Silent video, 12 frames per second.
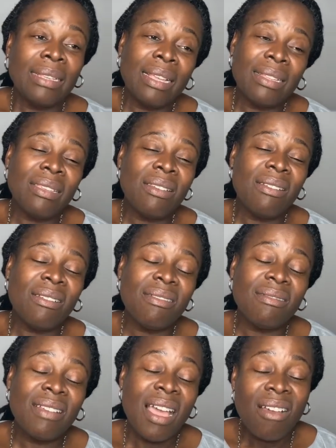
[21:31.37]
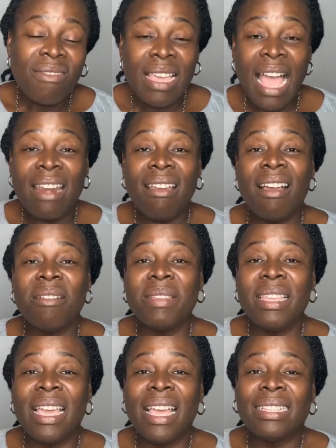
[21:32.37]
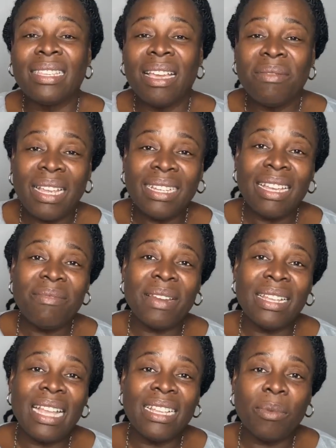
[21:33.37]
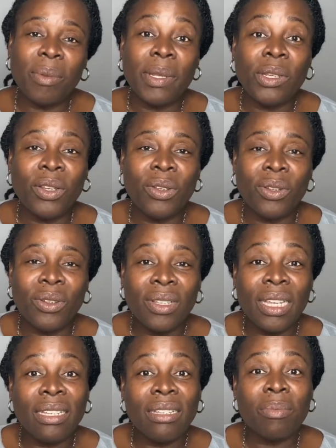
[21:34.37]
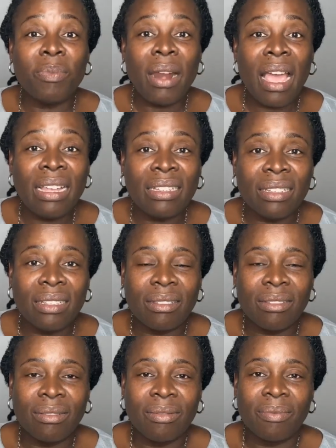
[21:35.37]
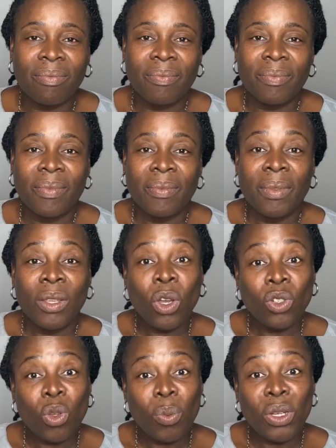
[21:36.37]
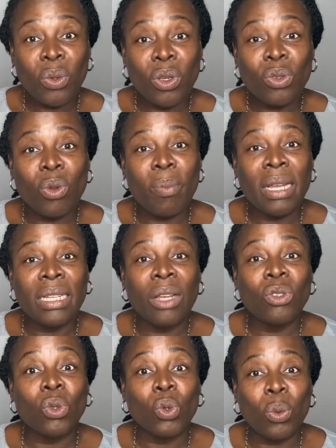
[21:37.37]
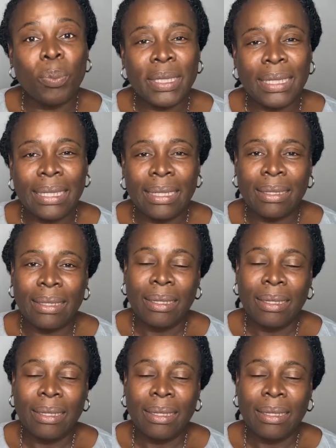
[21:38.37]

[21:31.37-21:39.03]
There's nothing, oh, we cannot communicate. Communication breakdown is problem. No. It is pride. Because nobody wants to bow down to nobody.